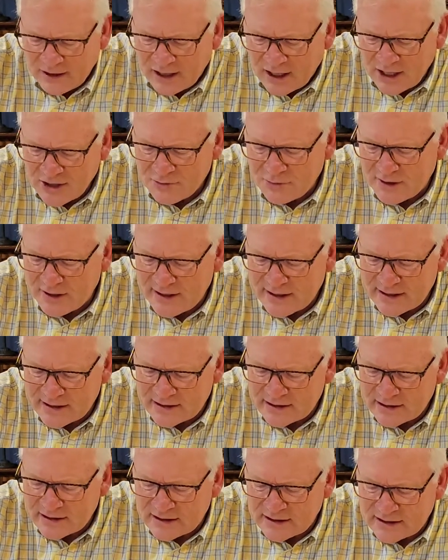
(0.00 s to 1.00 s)

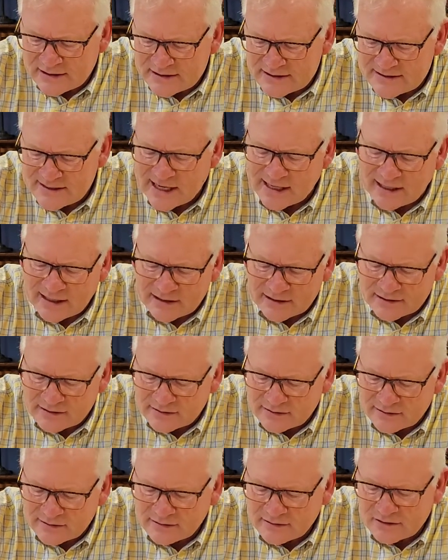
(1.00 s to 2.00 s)
102nd uh,
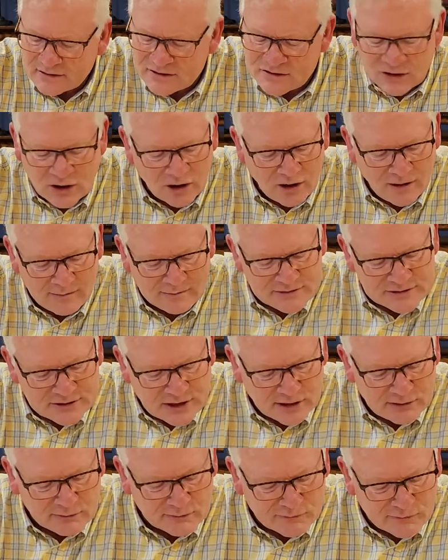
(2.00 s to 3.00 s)
Psalm
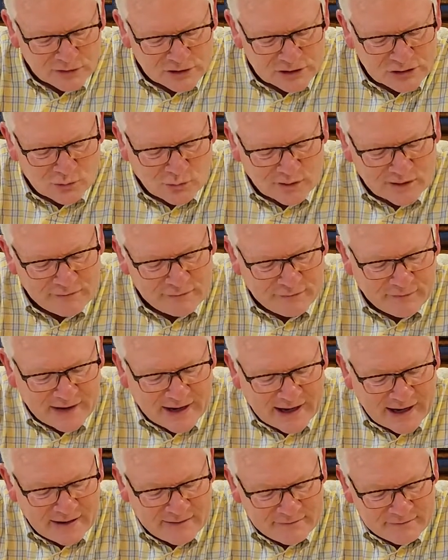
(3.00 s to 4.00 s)
starting with verse
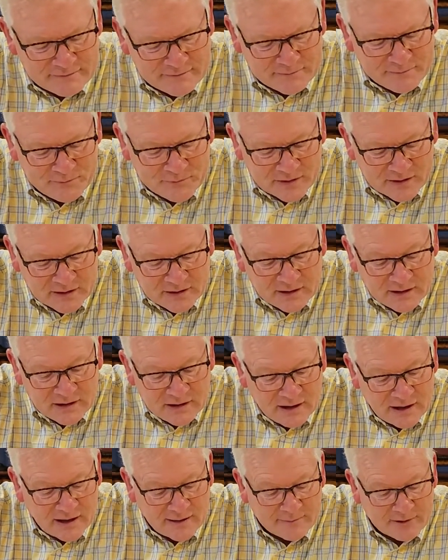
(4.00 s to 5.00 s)
25
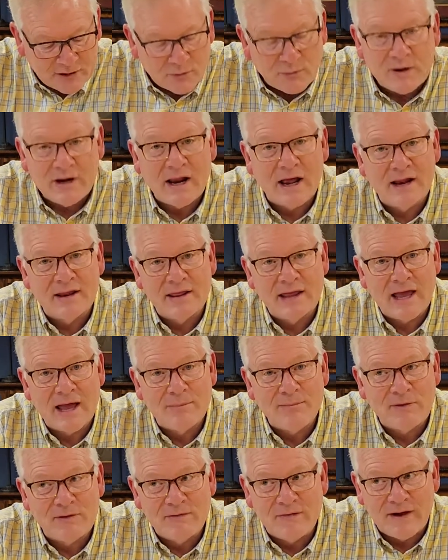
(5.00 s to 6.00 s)
and I'm going to read out of the
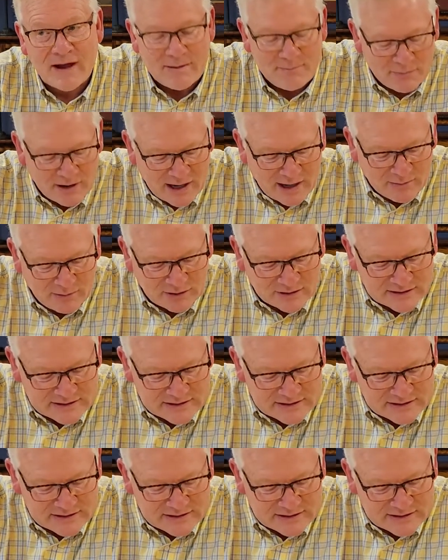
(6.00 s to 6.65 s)
amplified Bible.